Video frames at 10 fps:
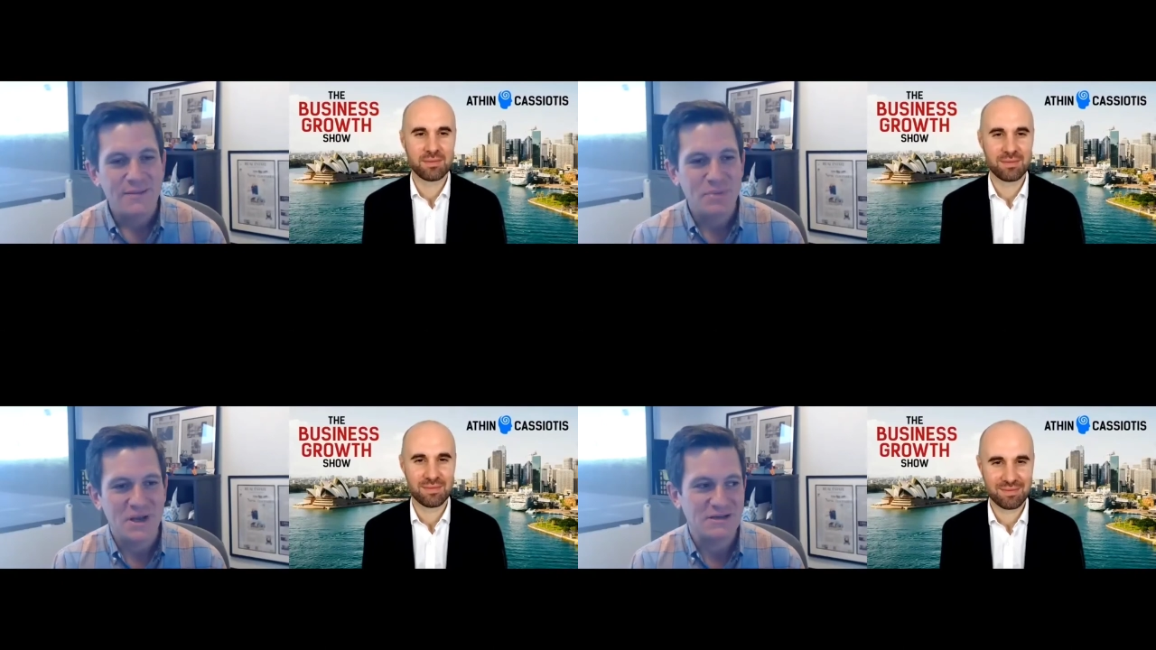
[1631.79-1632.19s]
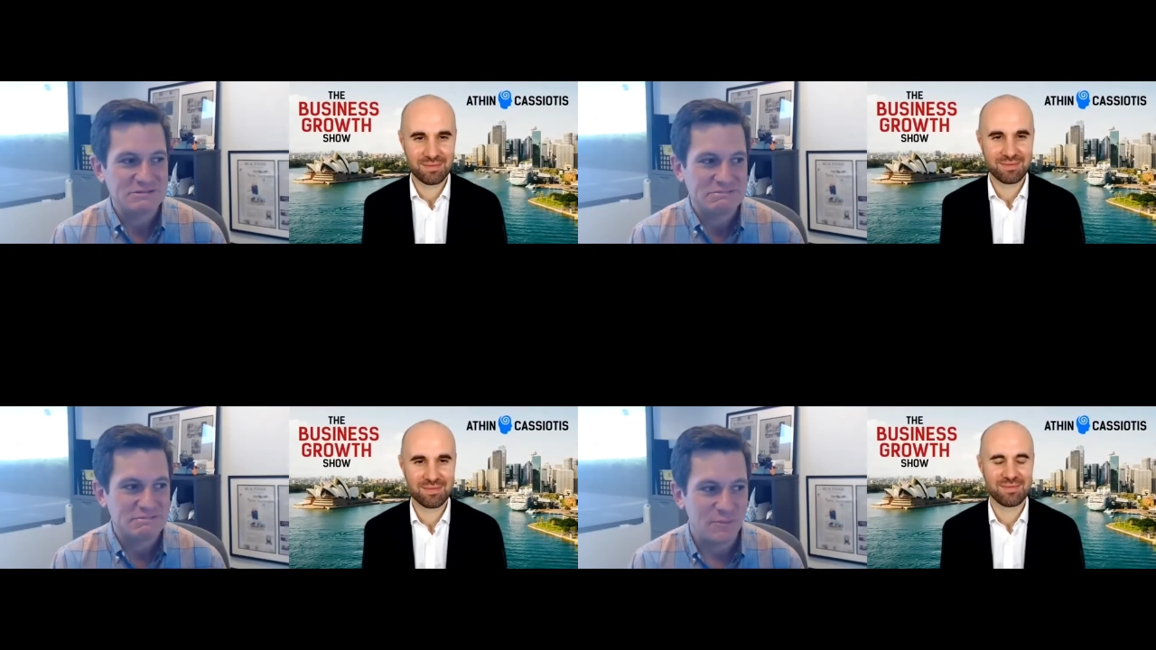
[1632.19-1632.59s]
Speaker 1: because
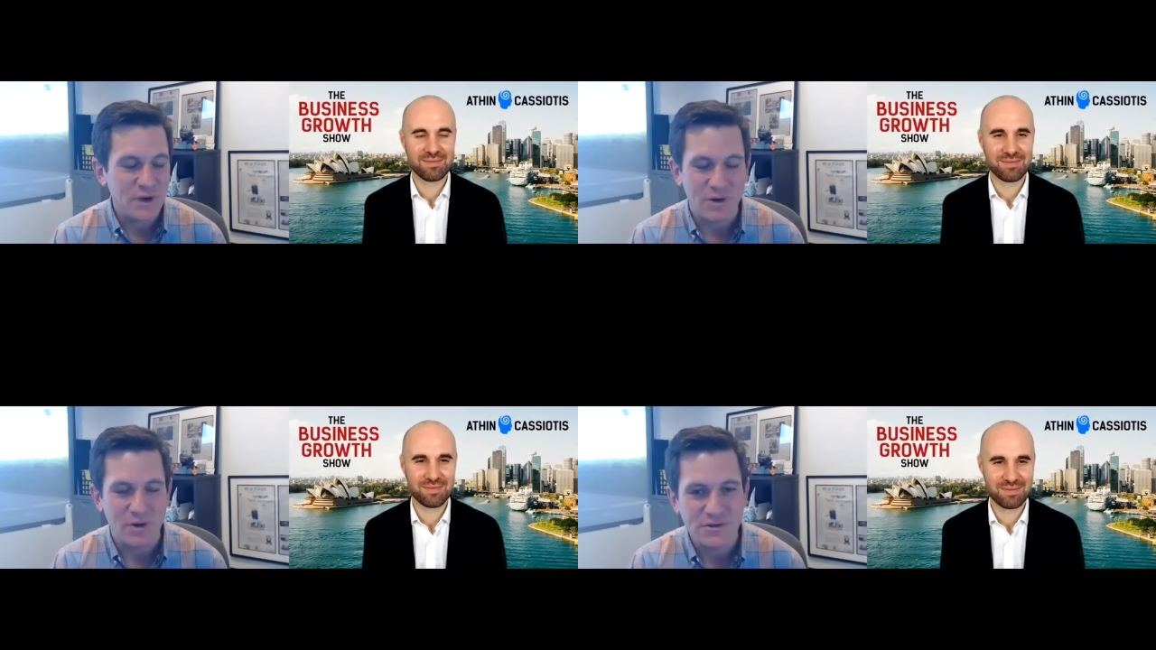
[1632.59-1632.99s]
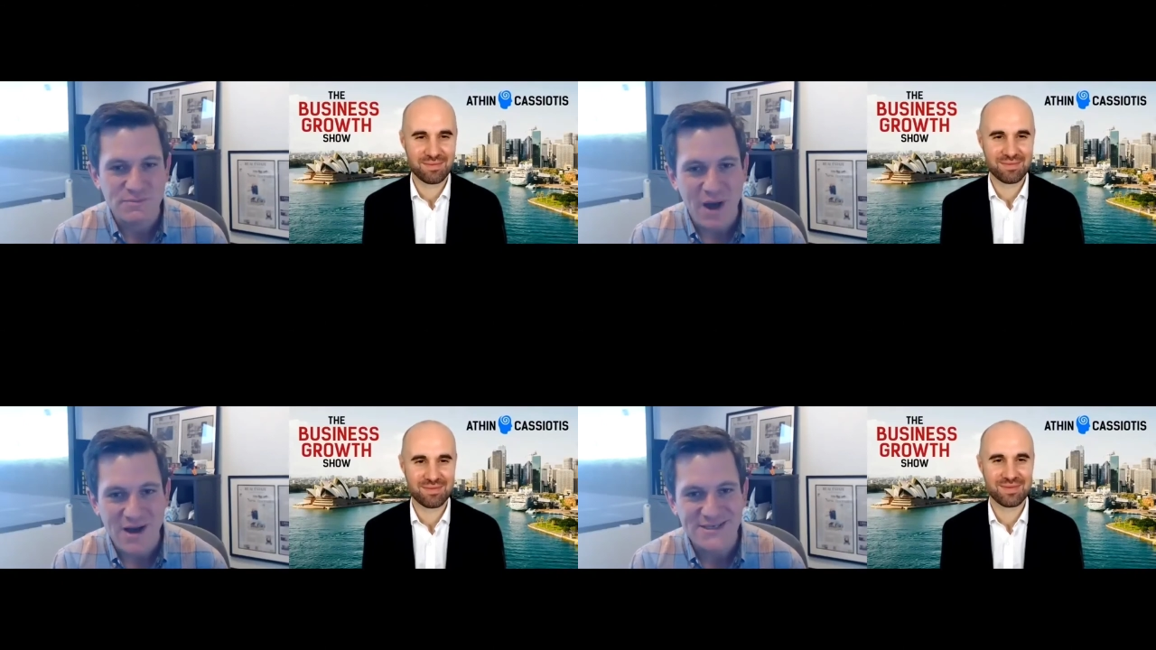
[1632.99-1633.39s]
we don't know who's
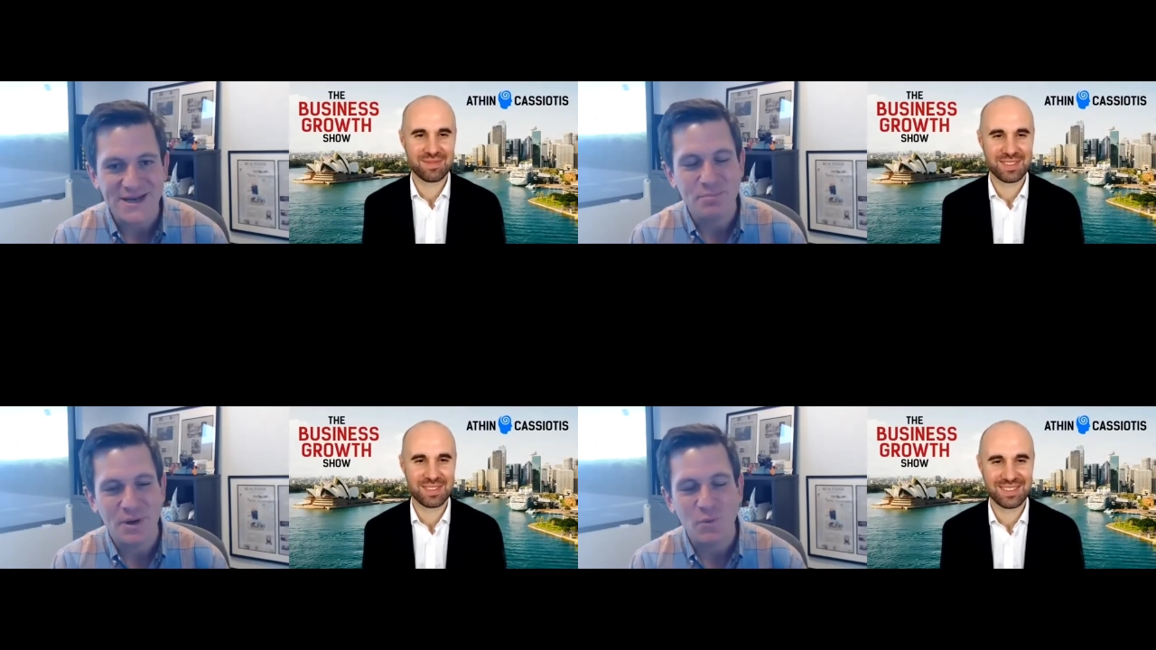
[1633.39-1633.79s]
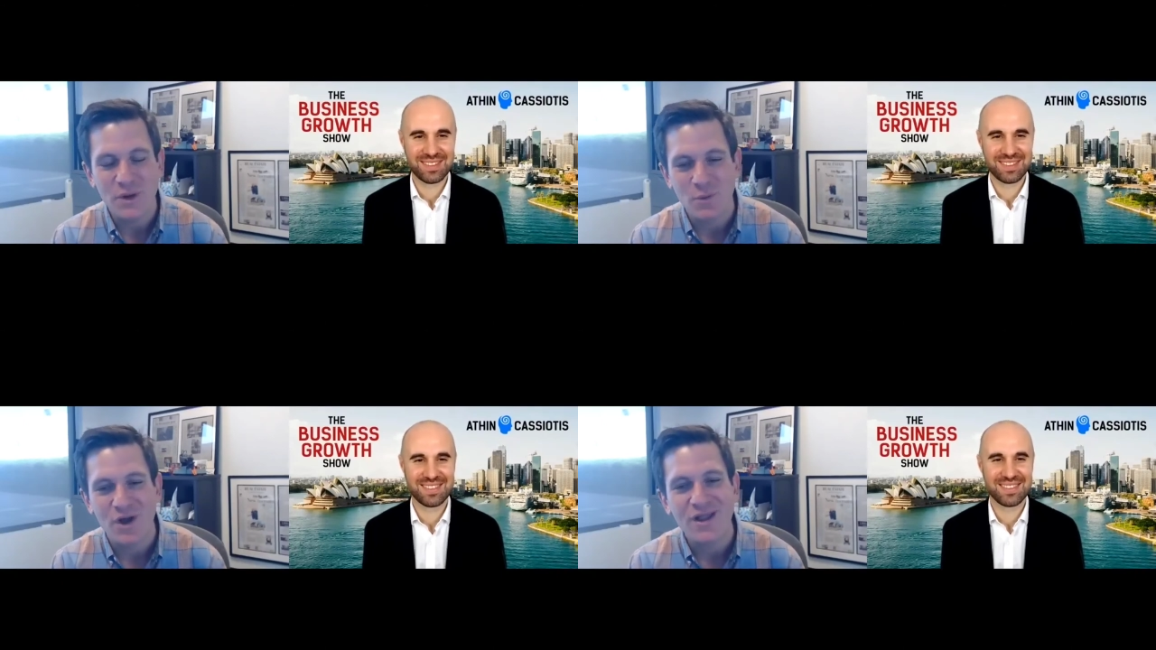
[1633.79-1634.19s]
boxing it, but we
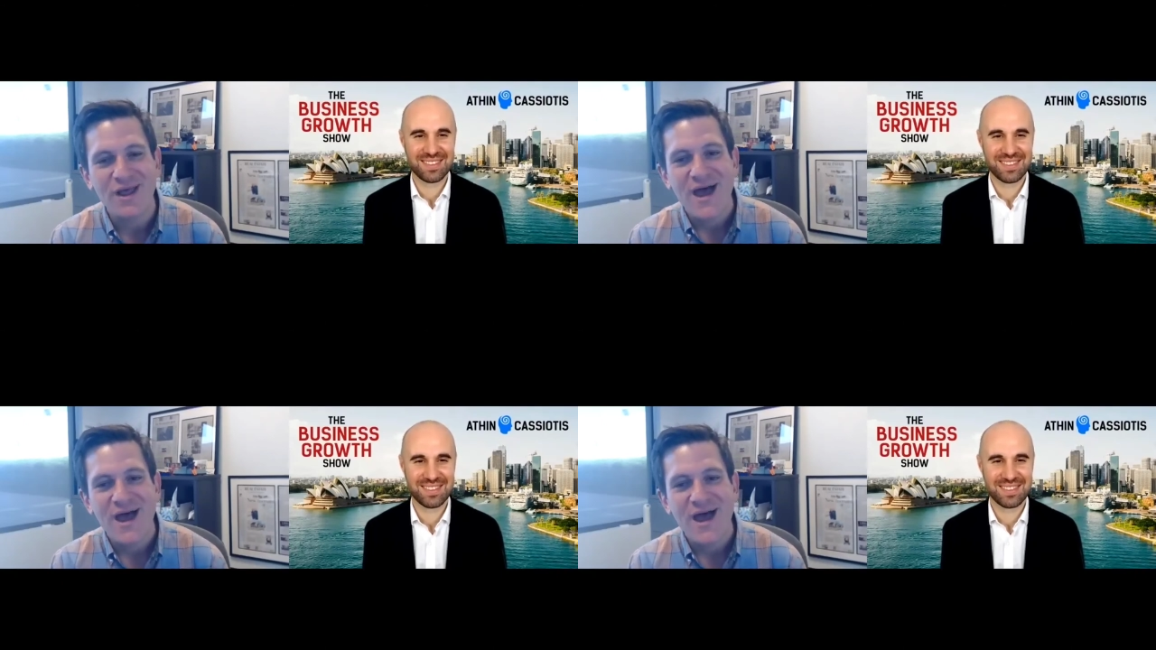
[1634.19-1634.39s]
will